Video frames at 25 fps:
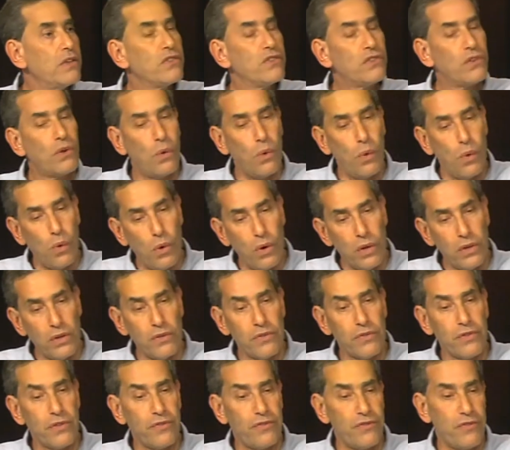So all
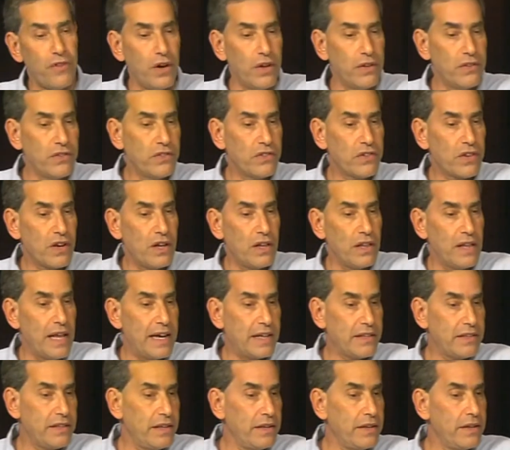of the funds
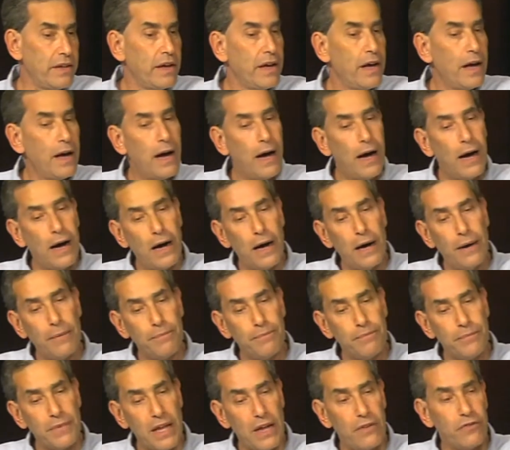collected
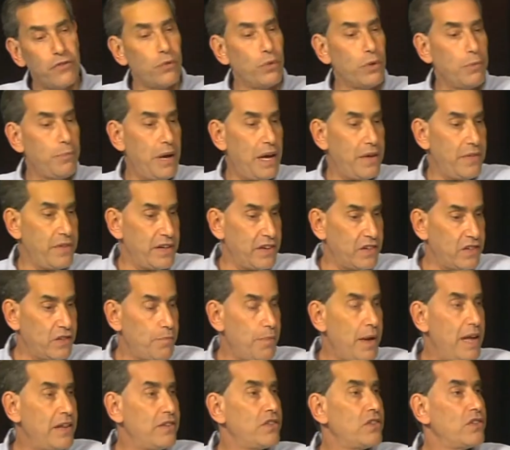after we pay the
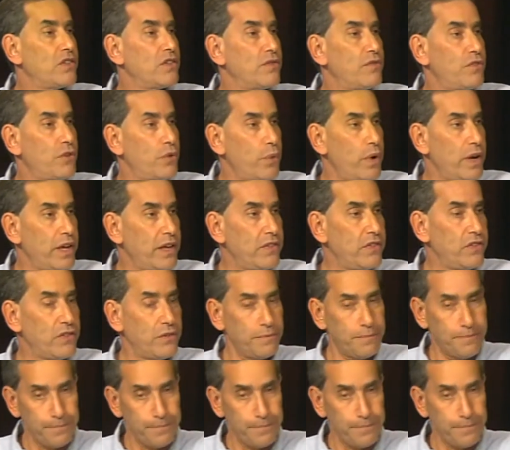expenses of the race